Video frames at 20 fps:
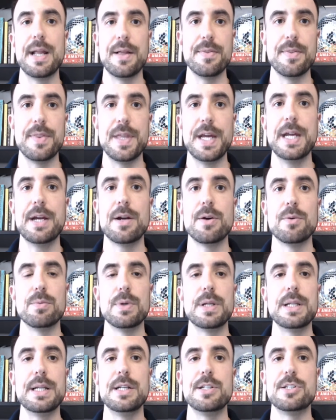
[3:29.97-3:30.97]
and they are
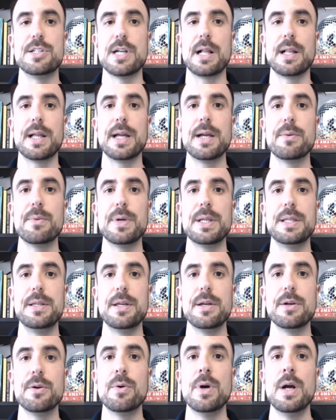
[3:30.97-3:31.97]
really gelling with
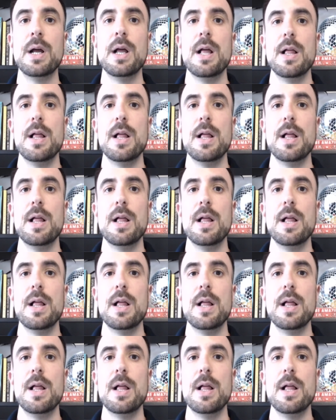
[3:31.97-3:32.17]
you,